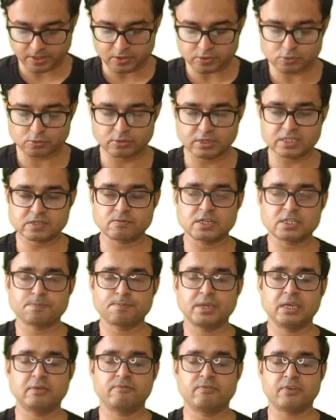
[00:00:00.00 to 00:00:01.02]
So this was
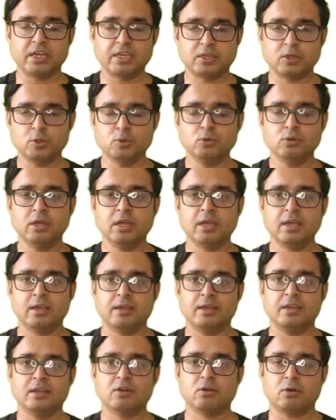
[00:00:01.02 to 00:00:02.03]
PYQ.
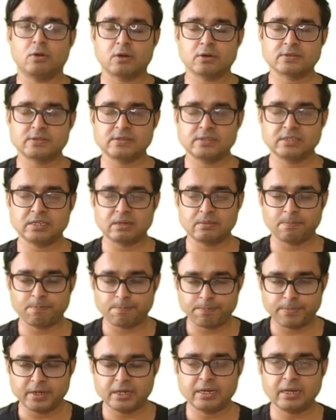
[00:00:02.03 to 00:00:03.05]
In coccygeal
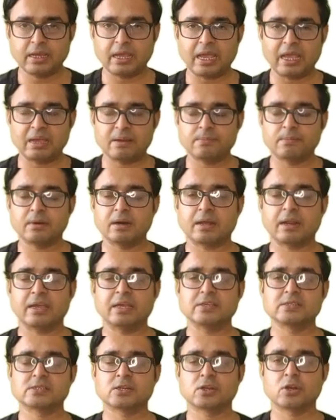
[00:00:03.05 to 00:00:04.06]
pit,
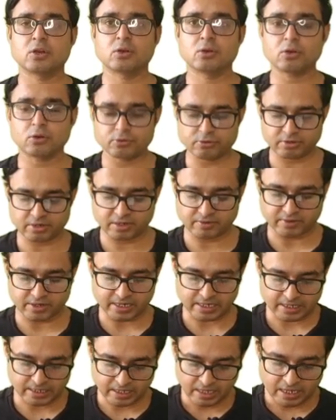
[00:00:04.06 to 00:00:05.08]
MRI is not required.